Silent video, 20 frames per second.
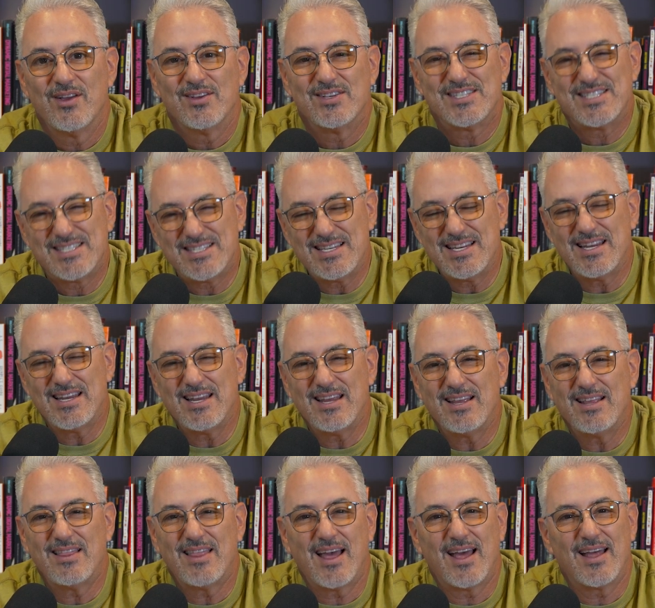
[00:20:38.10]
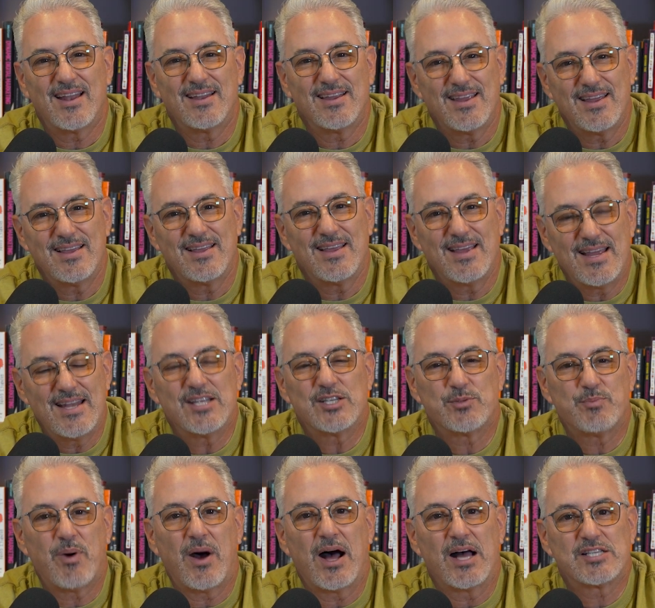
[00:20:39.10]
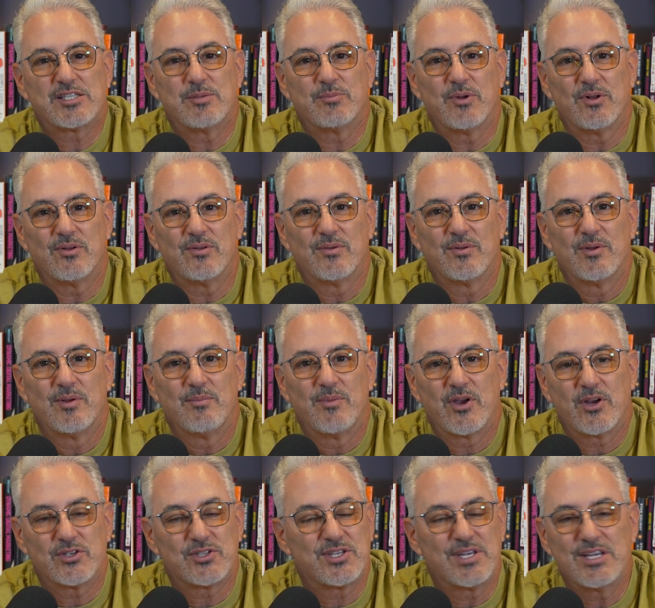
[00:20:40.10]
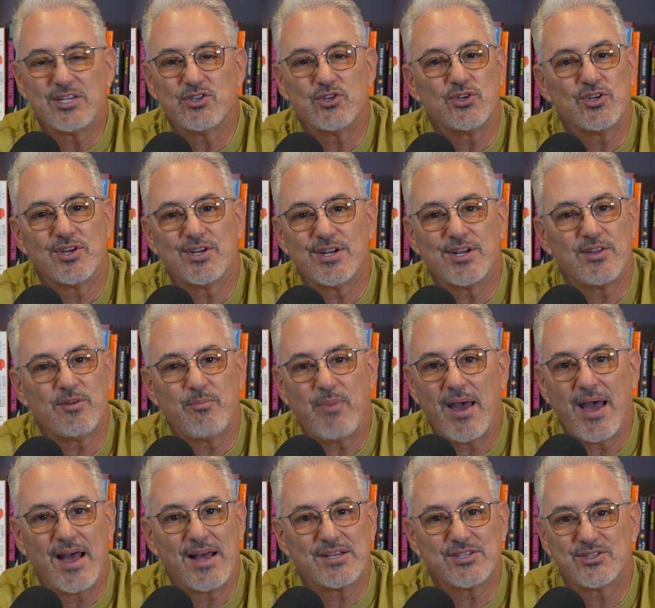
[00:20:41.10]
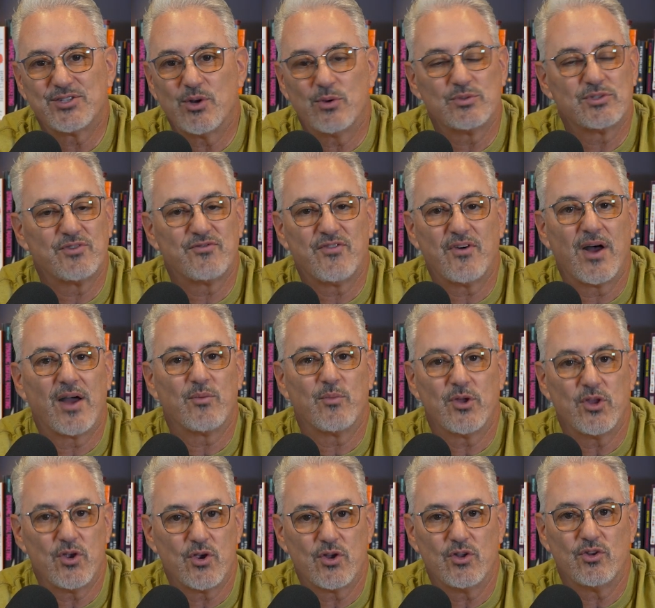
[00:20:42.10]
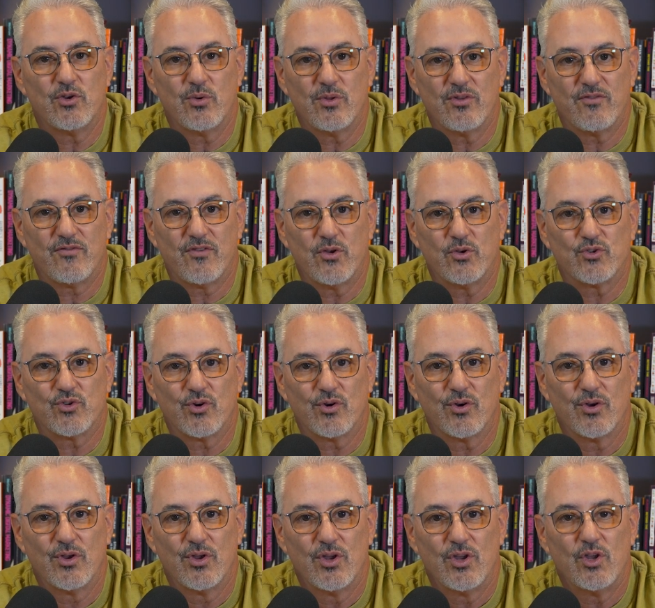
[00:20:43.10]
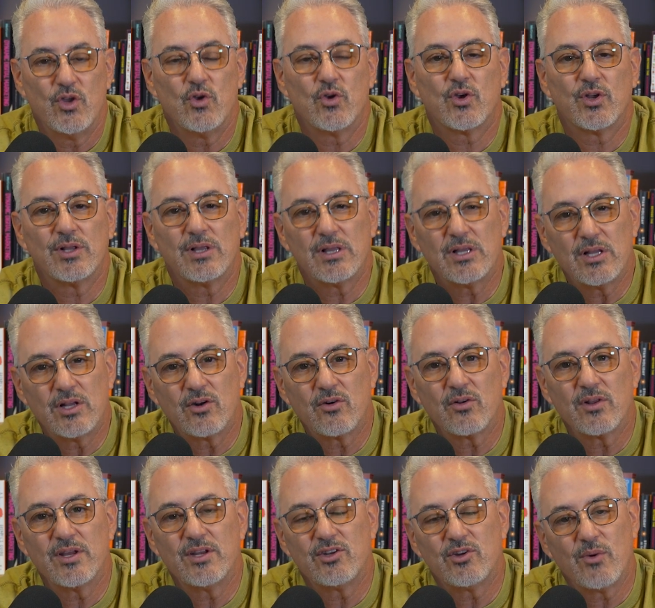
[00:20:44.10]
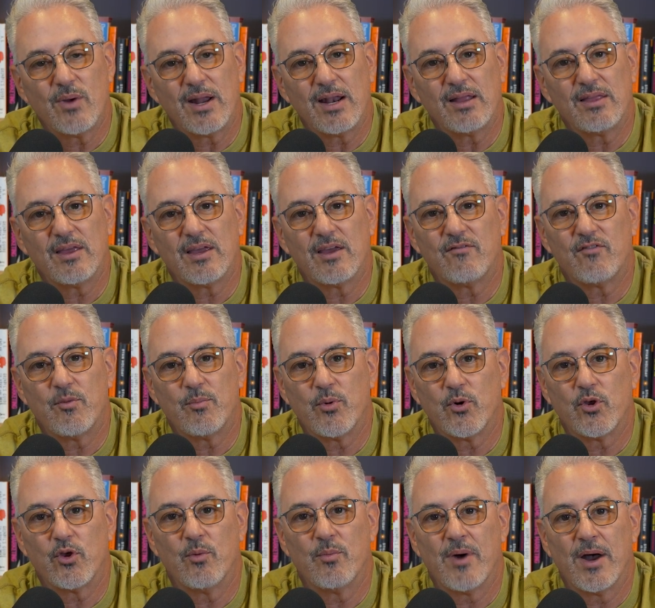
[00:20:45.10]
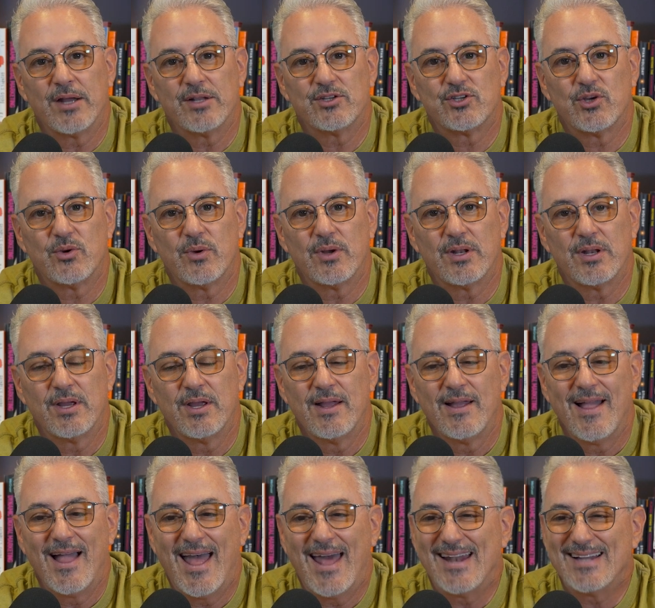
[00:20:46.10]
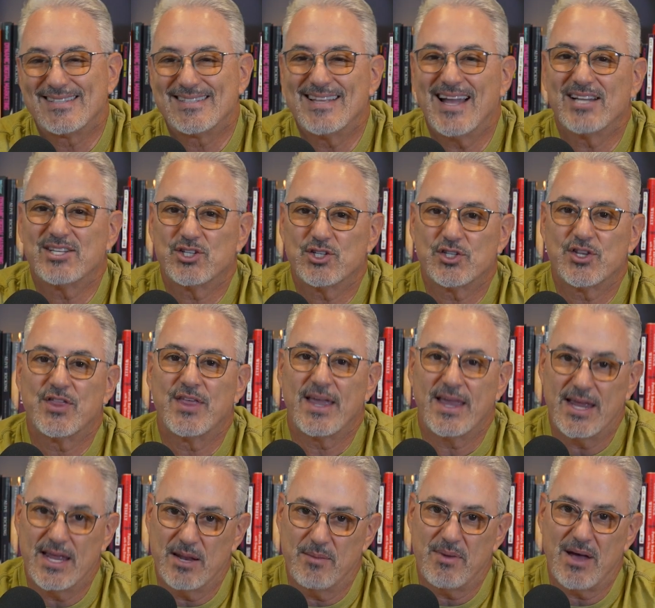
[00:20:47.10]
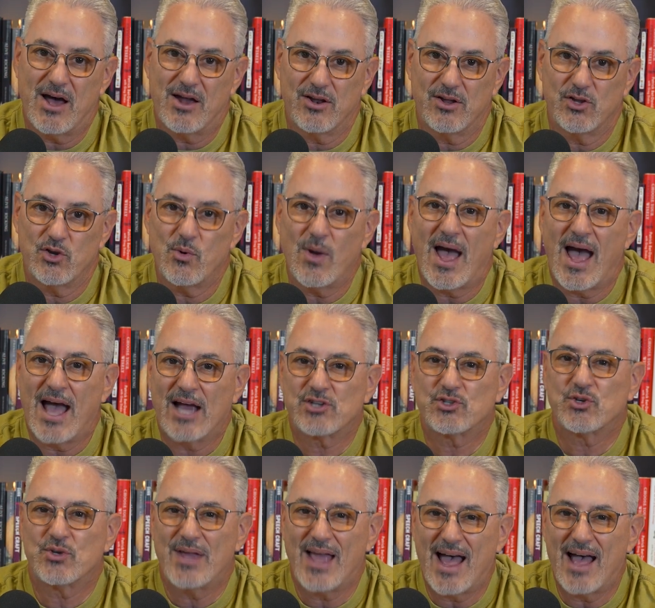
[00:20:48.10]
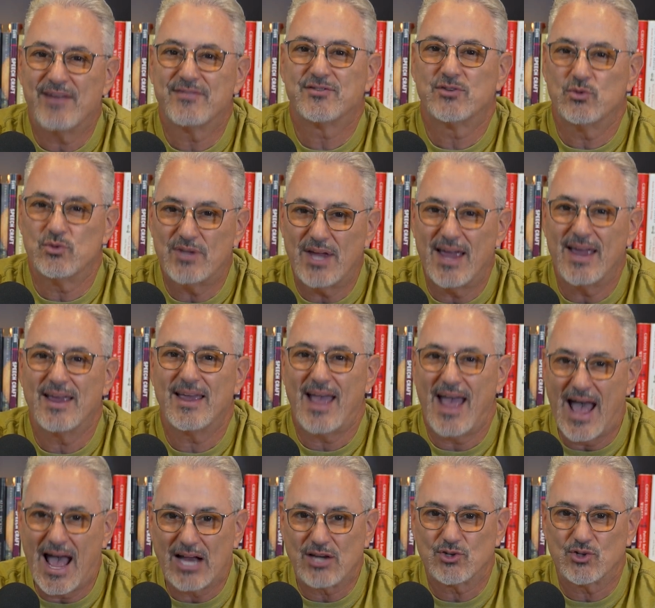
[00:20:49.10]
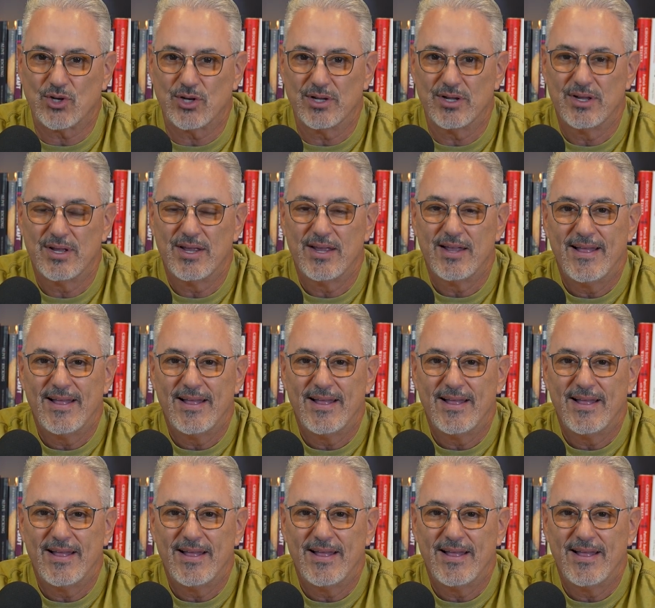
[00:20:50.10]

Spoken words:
see that it is possible, because things you did in the past don't define what you can do in the future. You can literally do anything if you put your mind to it. And it's not just thinking about it. You actually have to take action.